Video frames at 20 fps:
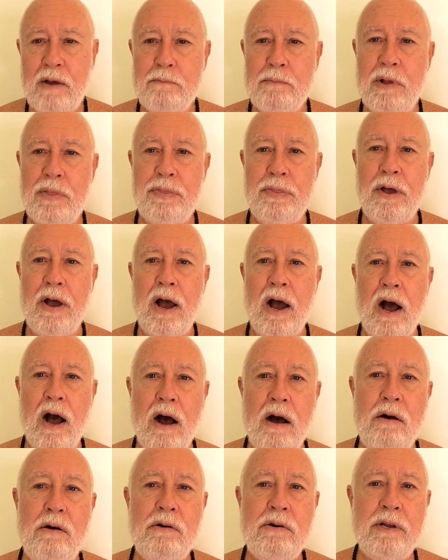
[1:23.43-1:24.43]
But the
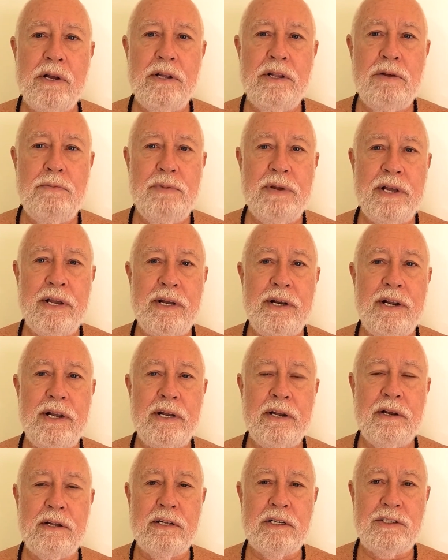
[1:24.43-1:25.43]
Aum in the
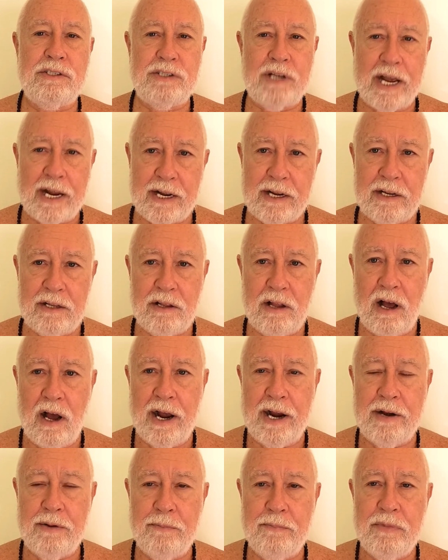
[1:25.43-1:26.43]
beginning of the second
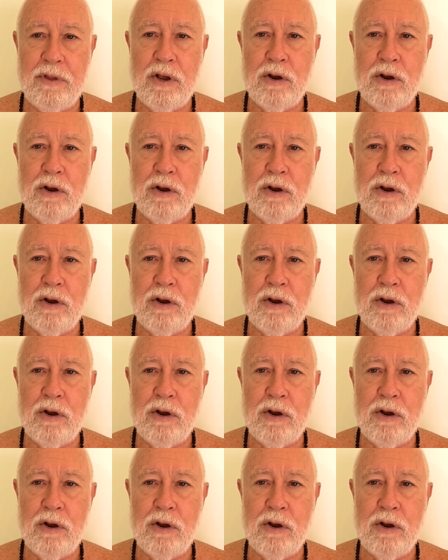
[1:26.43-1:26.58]
line